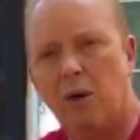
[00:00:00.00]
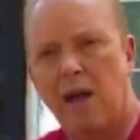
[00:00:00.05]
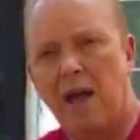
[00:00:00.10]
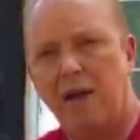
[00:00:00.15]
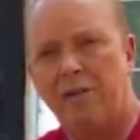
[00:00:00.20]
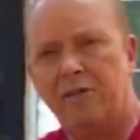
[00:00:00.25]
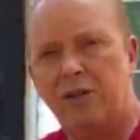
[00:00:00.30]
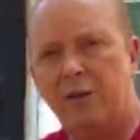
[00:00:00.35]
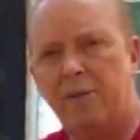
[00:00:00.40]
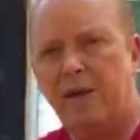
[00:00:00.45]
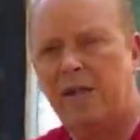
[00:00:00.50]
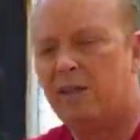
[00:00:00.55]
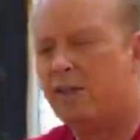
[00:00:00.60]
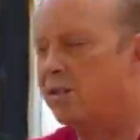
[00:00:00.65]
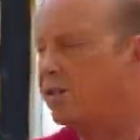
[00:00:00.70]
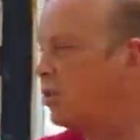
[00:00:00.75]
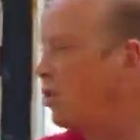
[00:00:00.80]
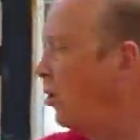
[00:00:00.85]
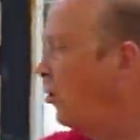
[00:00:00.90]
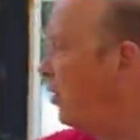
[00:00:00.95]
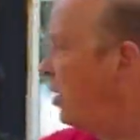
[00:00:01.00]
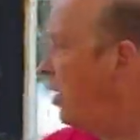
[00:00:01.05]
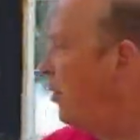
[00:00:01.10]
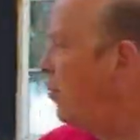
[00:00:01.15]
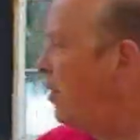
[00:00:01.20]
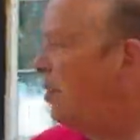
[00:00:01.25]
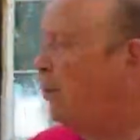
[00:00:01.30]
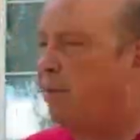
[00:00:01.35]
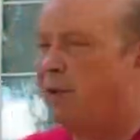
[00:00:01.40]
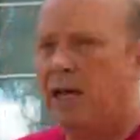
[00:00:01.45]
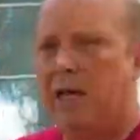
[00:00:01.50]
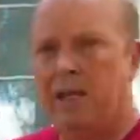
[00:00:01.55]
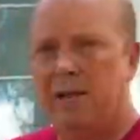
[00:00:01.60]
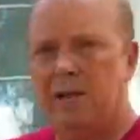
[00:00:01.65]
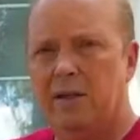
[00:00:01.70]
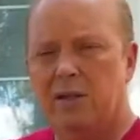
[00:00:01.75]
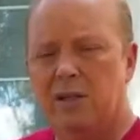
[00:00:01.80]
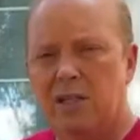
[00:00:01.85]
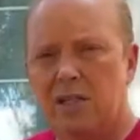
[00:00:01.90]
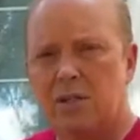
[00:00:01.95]
after you make the stone, it can be applied.
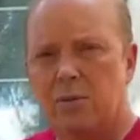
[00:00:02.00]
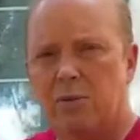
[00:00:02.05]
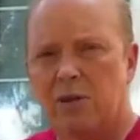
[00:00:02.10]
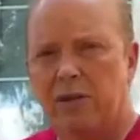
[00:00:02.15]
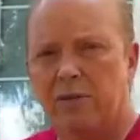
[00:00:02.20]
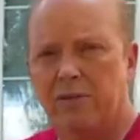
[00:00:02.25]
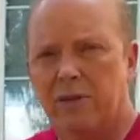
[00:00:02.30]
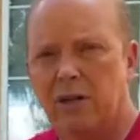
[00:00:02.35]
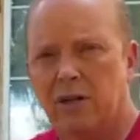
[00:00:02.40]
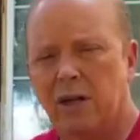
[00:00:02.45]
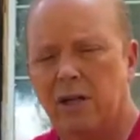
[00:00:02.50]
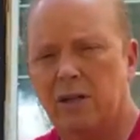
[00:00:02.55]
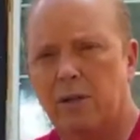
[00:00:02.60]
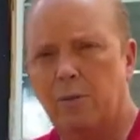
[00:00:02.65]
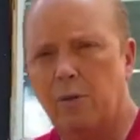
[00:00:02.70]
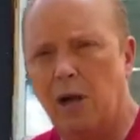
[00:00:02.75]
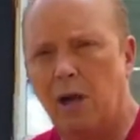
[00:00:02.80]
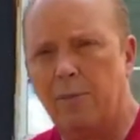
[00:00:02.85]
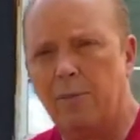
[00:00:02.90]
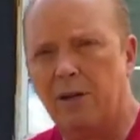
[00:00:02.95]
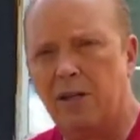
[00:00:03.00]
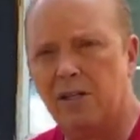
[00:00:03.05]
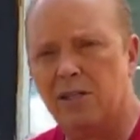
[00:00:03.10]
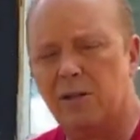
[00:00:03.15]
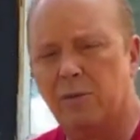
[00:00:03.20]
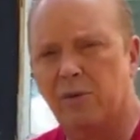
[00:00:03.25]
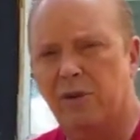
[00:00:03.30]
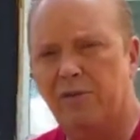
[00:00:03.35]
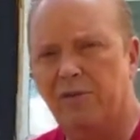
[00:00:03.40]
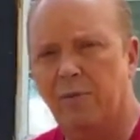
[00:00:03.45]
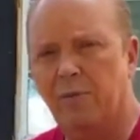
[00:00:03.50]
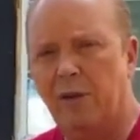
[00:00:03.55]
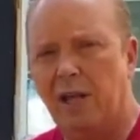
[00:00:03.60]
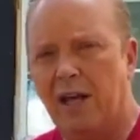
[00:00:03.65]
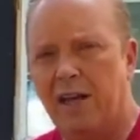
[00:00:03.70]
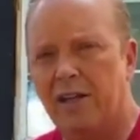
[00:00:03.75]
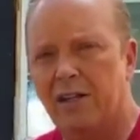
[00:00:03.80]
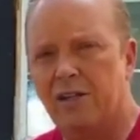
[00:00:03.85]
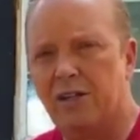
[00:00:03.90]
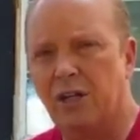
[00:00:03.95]
This is one of our other properties that we've
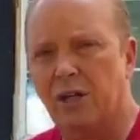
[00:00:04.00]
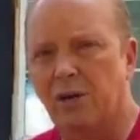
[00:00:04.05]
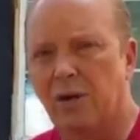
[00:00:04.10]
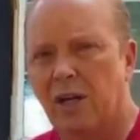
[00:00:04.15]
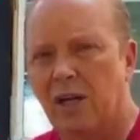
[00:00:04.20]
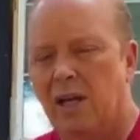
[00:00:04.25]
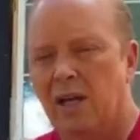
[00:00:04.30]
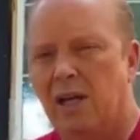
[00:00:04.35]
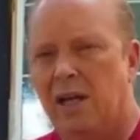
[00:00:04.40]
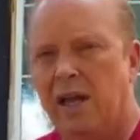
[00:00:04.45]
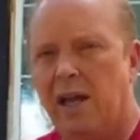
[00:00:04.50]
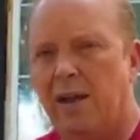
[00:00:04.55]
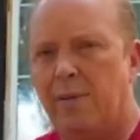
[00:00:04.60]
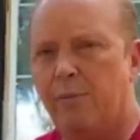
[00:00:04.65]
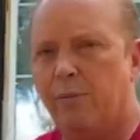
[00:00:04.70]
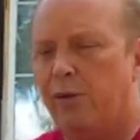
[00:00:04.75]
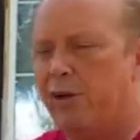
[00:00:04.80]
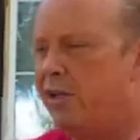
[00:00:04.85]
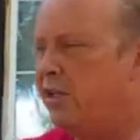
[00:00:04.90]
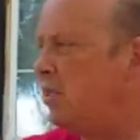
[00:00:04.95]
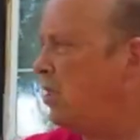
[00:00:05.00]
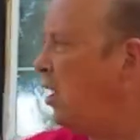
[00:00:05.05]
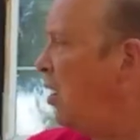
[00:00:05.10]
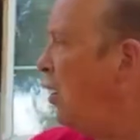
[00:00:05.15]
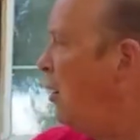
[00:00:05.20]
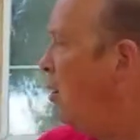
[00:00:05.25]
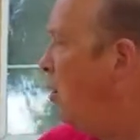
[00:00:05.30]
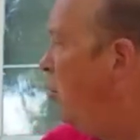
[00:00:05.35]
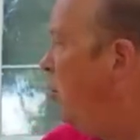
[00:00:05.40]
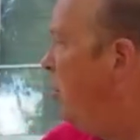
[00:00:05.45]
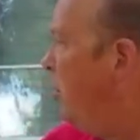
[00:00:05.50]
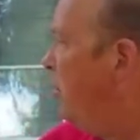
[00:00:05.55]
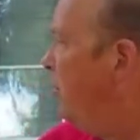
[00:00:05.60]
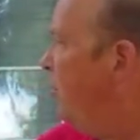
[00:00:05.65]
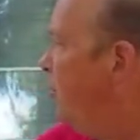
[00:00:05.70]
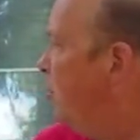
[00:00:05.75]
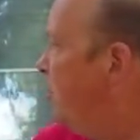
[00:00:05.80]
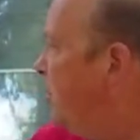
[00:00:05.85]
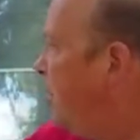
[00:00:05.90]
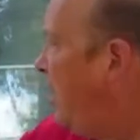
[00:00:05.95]
applied it to. It brings a
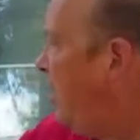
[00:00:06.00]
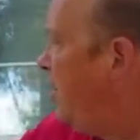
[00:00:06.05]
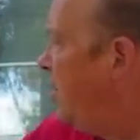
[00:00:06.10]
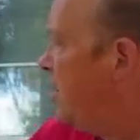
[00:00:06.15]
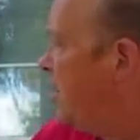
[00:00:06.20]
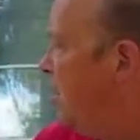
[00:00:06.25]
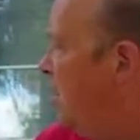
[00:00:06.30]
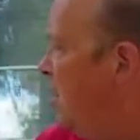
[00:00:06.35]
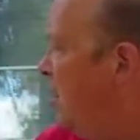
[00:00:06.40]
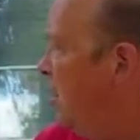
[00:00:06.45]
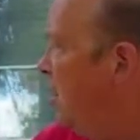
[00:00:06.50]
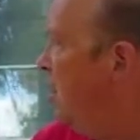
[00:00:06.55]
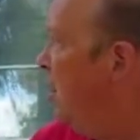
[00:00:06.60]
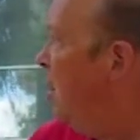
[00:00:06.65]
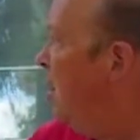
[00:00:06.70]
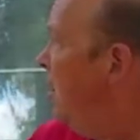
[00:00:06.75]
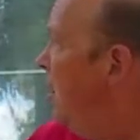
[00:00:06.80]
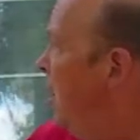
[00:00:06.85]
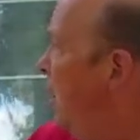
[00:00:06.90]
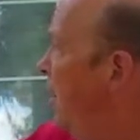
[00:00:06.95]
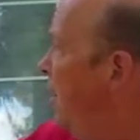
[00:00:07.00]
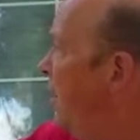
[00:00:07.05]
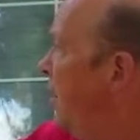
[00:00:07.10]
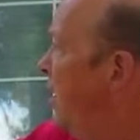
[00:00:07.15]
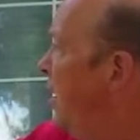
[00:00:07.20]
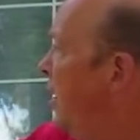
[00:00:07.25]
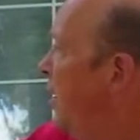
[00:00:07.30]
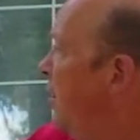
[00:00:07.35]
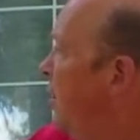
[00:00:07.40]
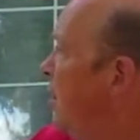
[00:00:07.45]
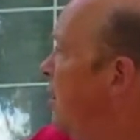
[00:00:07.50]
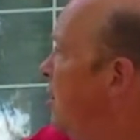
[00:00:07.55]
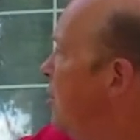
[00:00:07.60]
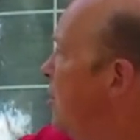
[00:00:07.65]
wonderful sense, and again you